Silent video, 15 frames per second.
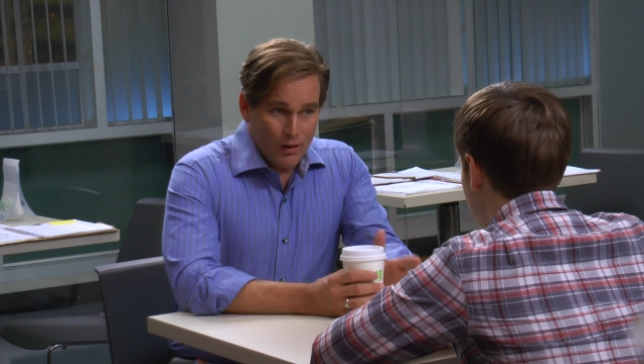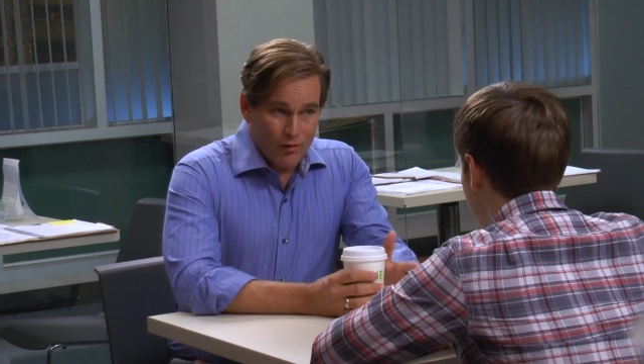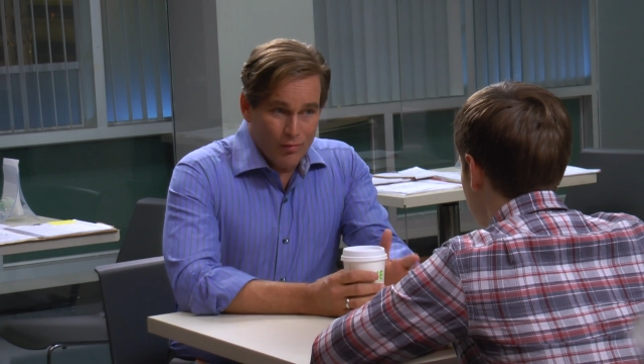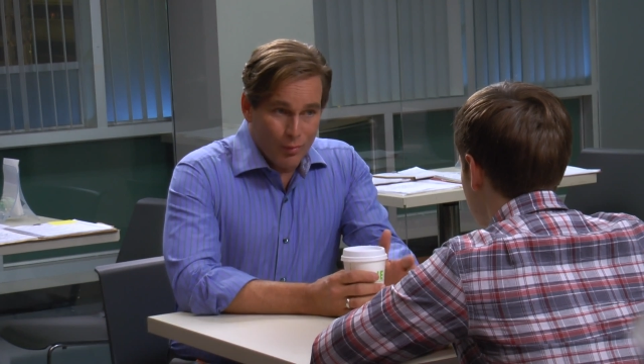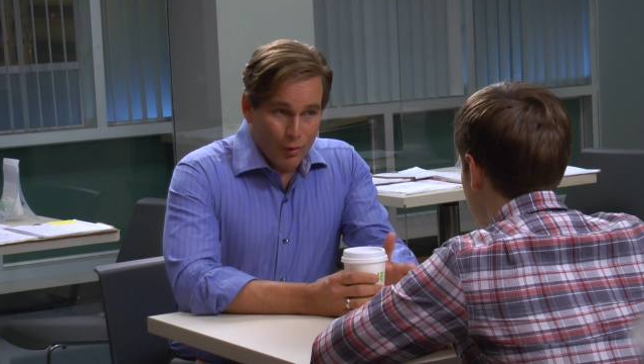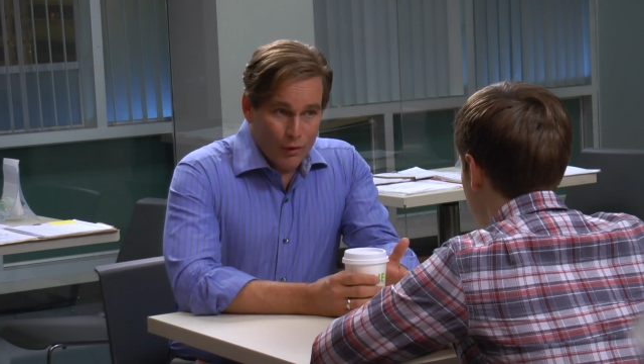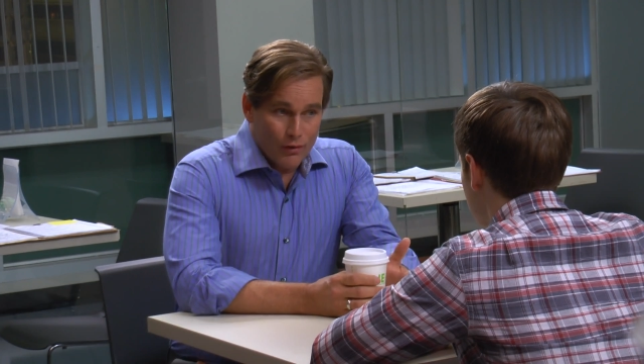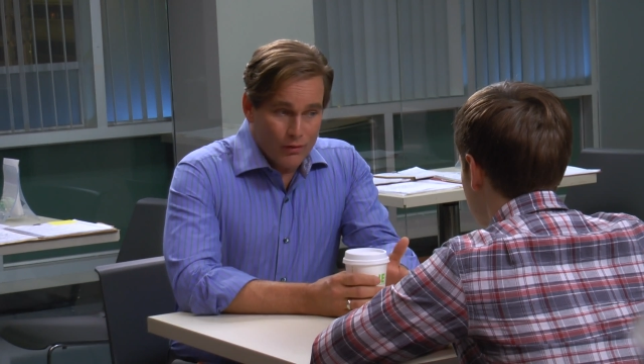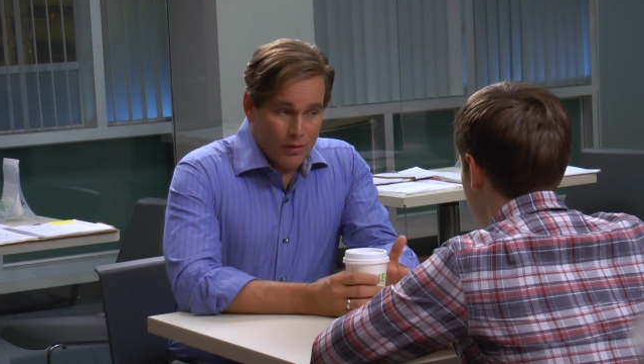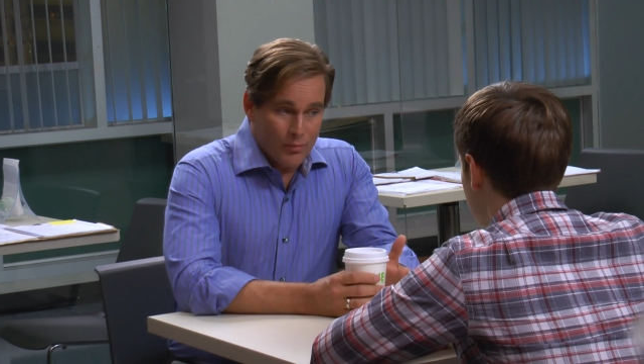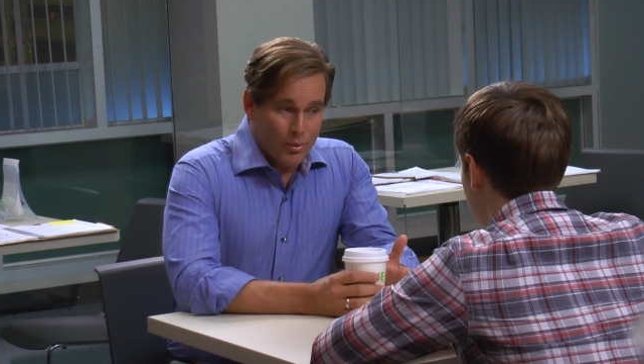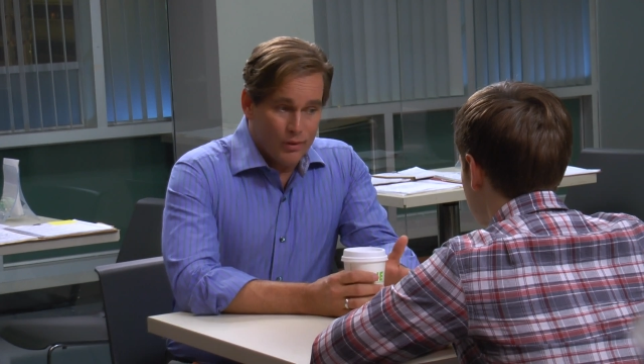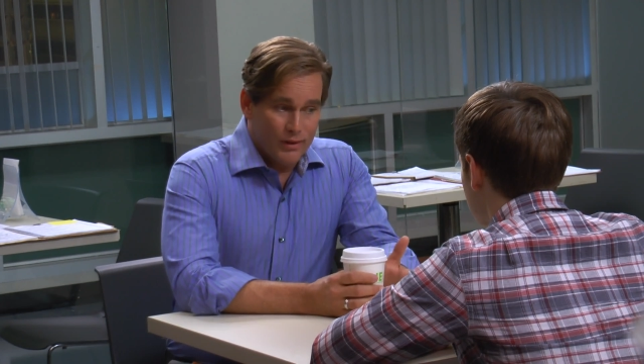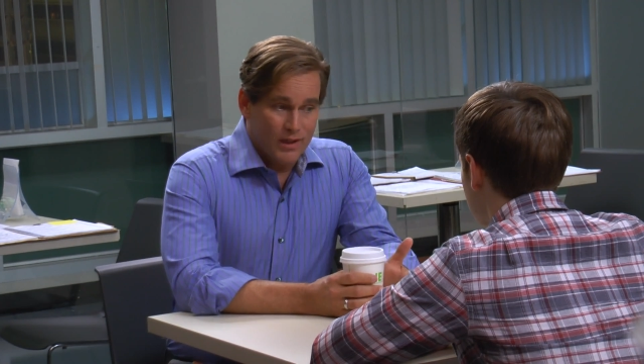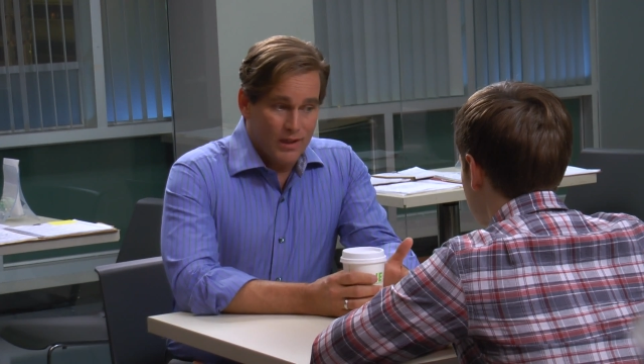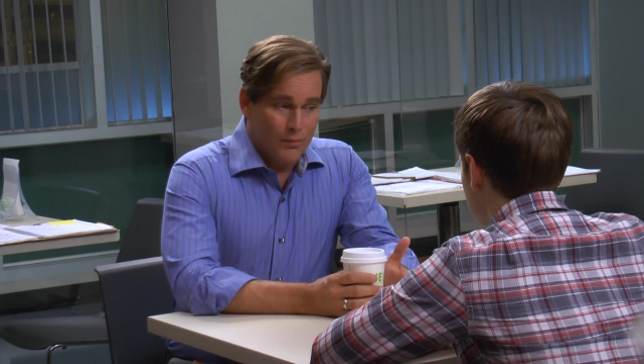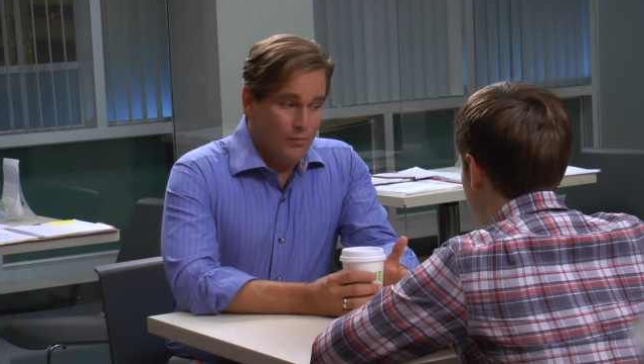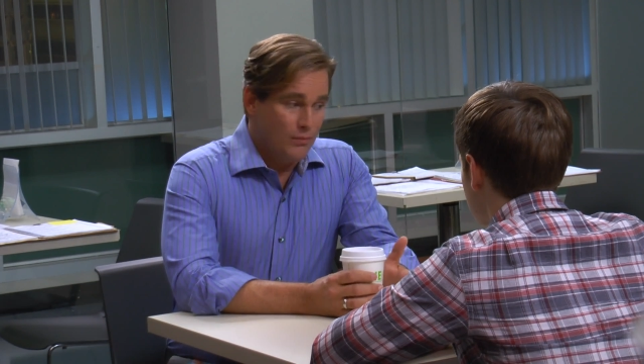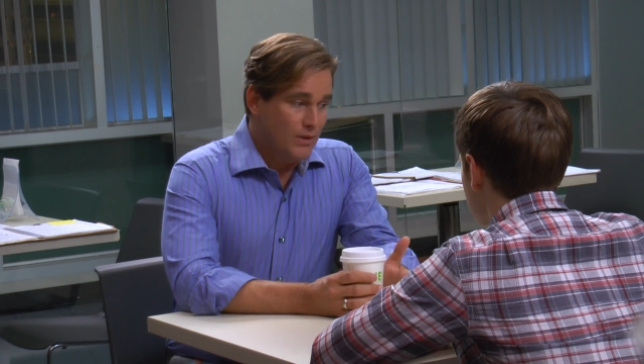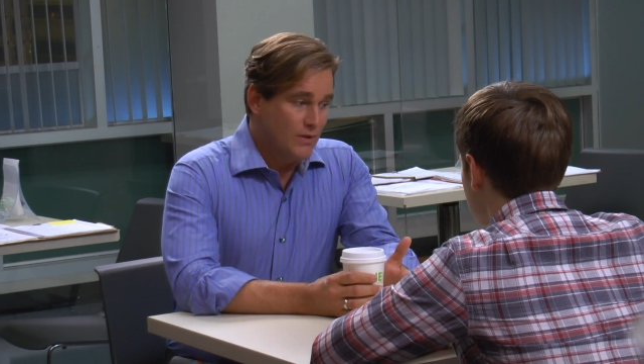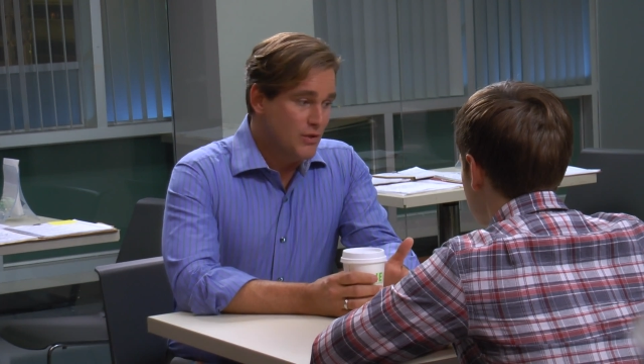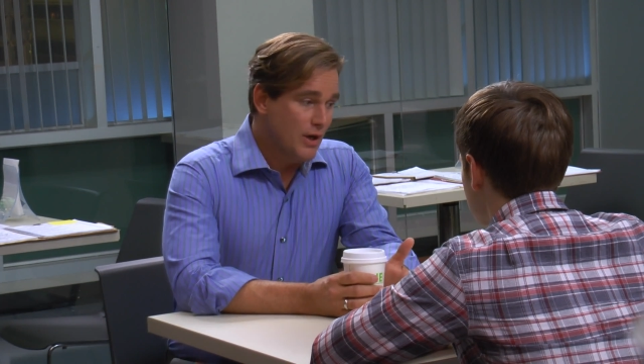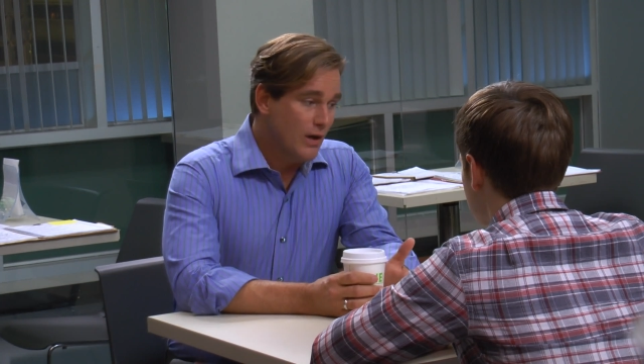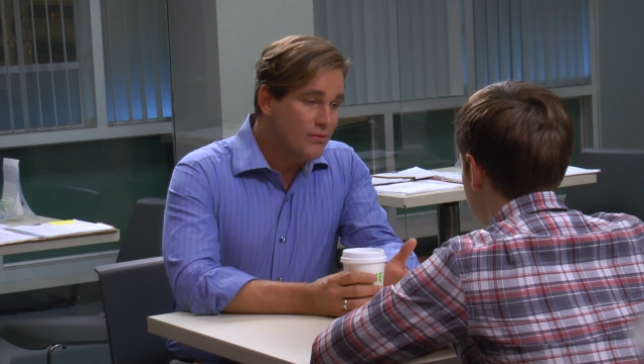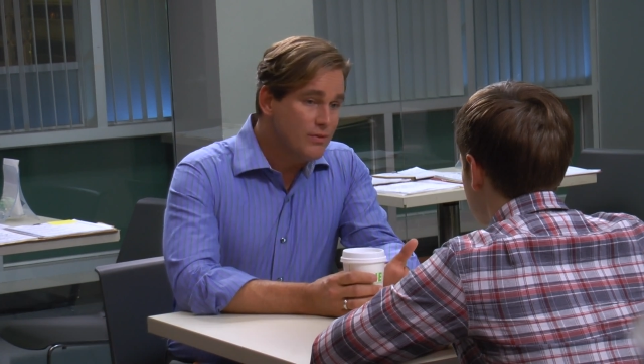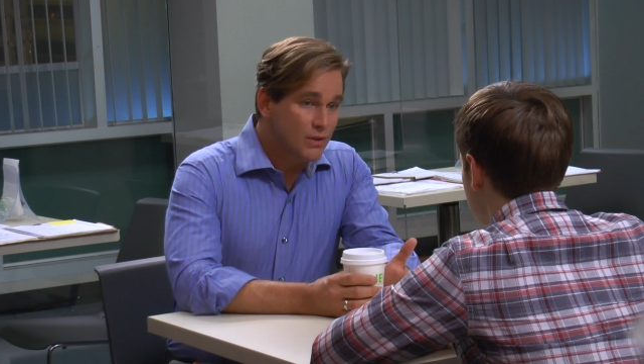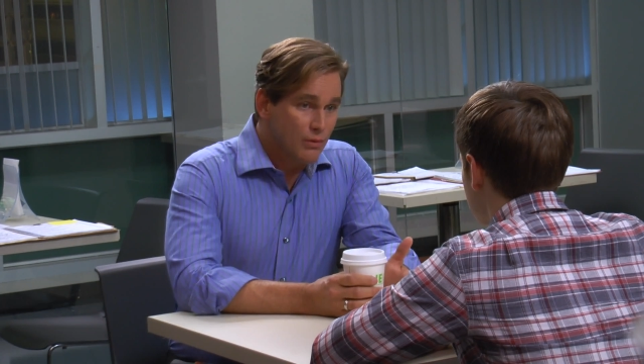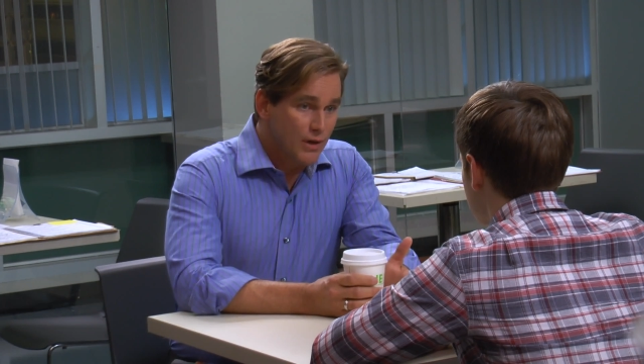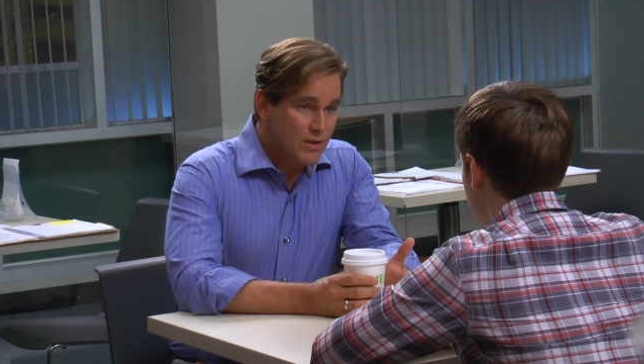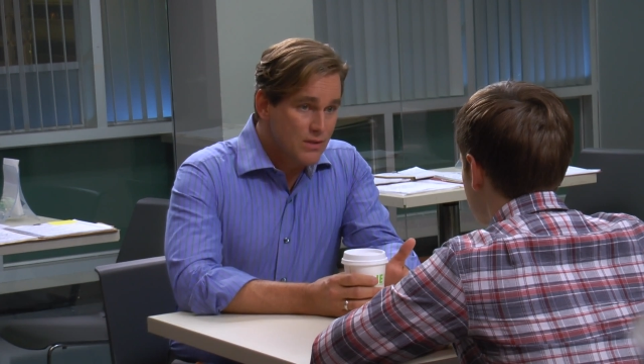of murder and putting them in jail for
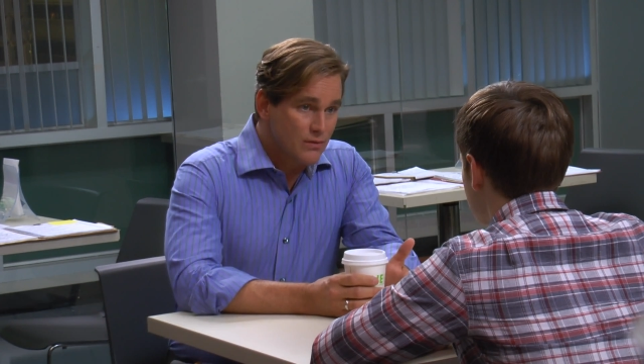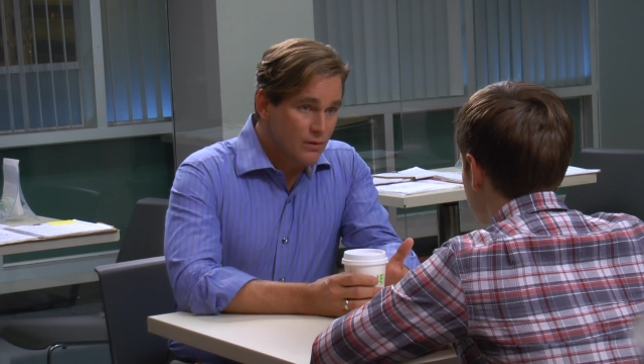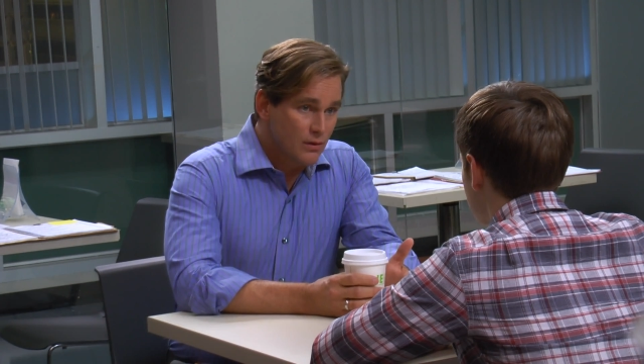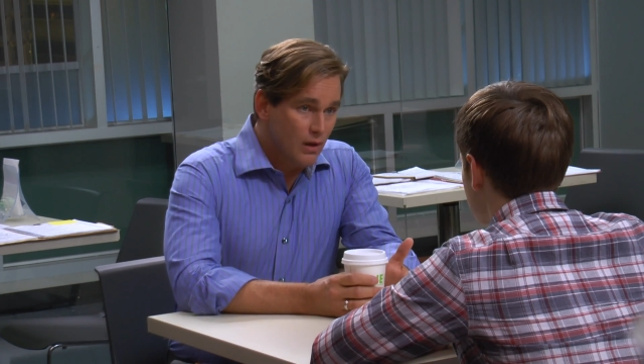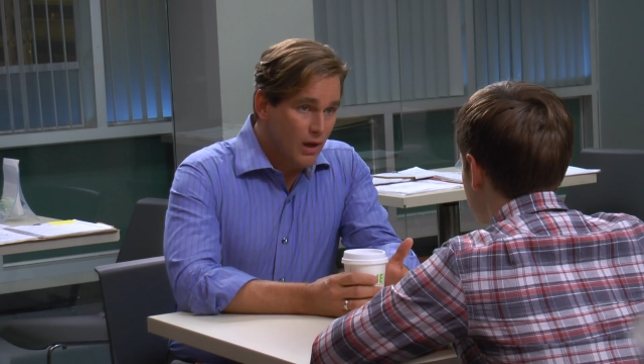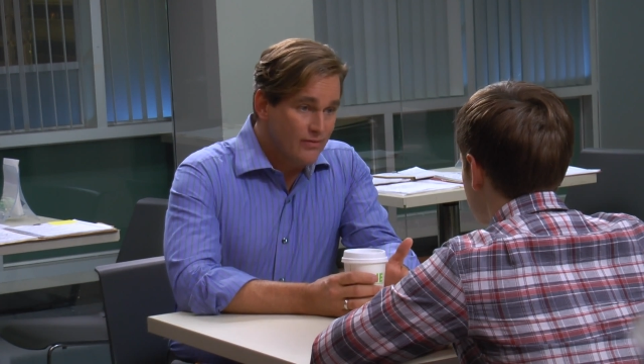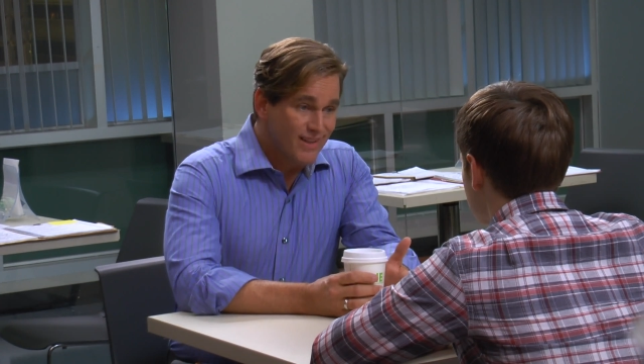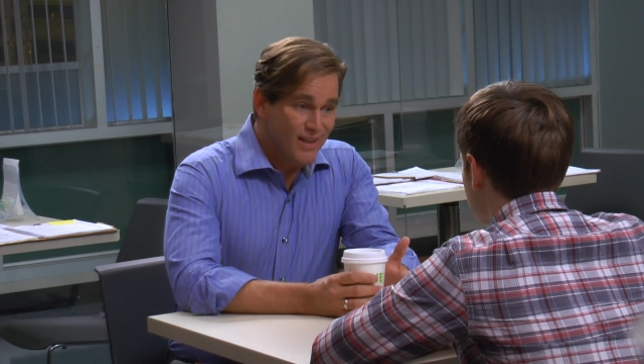the rest of their life,